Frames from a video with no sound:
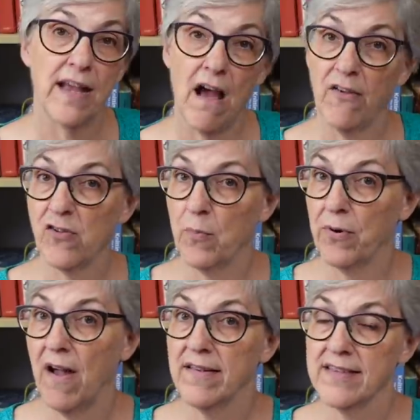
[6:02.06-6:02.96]
they also
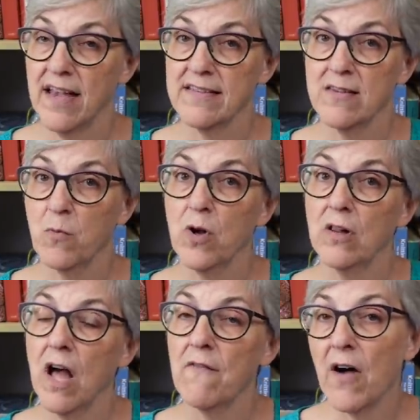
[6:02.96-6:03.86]
process the
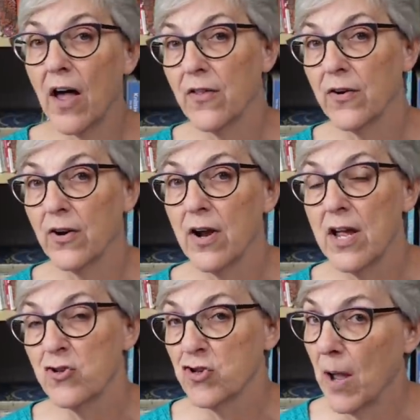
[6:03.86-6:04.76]
wool of other
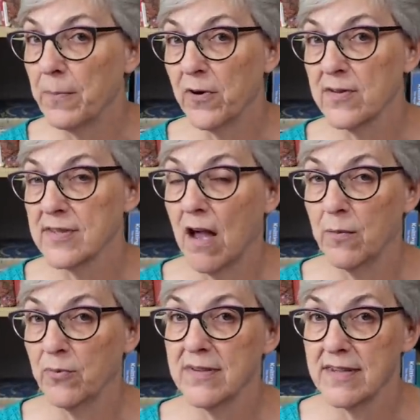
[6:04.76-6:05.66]
shepherds
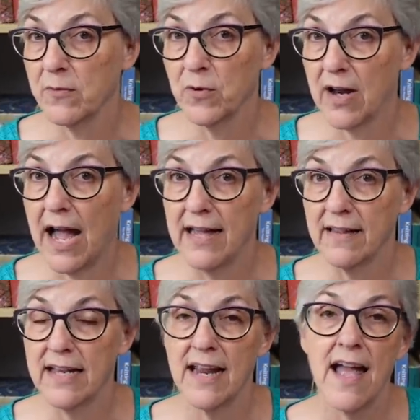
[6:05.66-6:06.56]
on Prince Edward
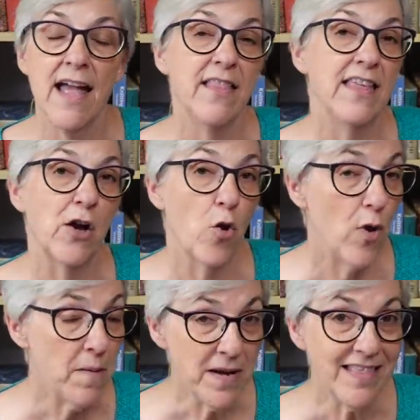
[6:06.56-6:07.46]
Island. The
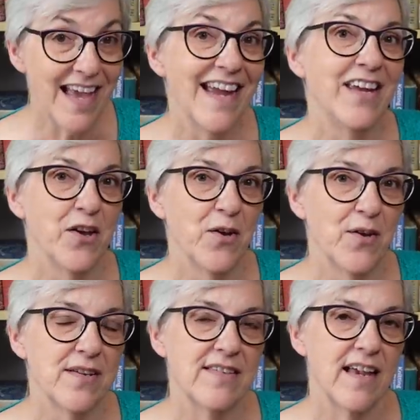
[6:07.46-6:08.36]
equipment they
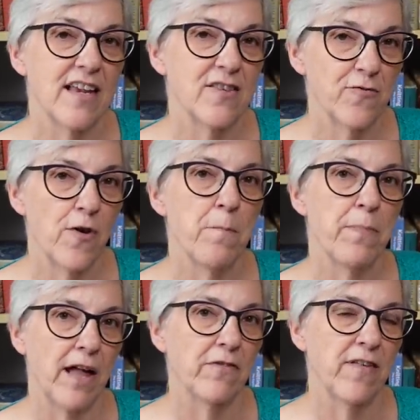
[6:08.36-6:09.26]
use is from
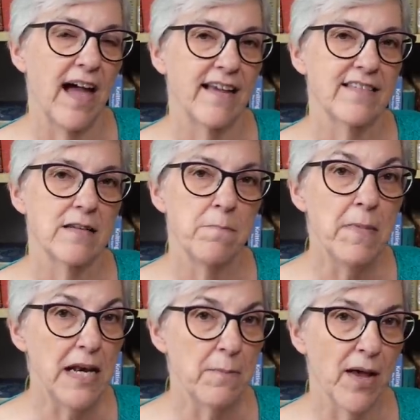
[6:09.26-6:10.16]
Belfast
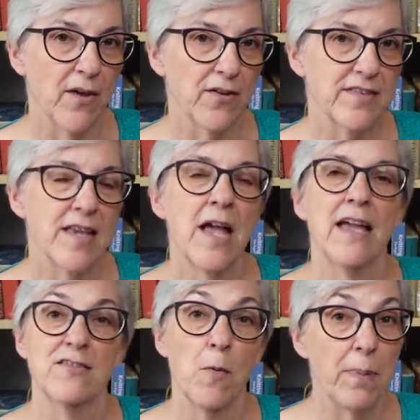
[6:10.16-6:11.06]
mini mills.
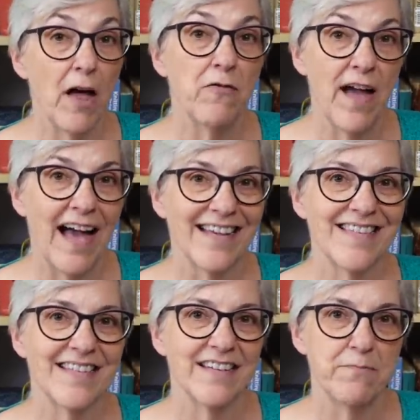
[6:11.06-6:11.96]
So
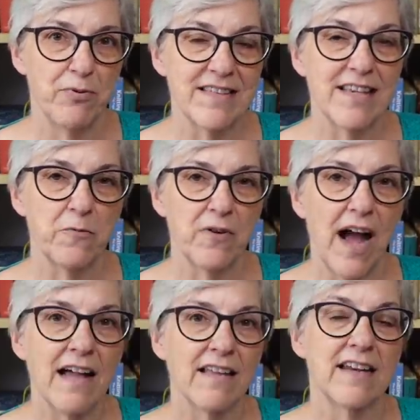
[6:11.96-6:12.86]
Belfast, Prince Edward
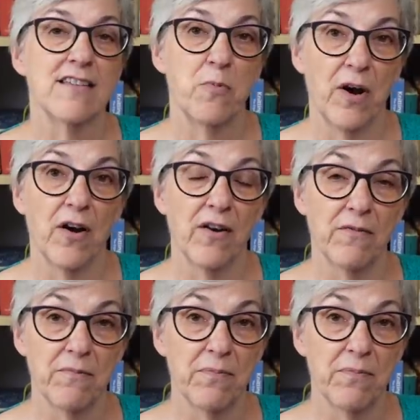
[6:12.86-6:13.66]
Island, is where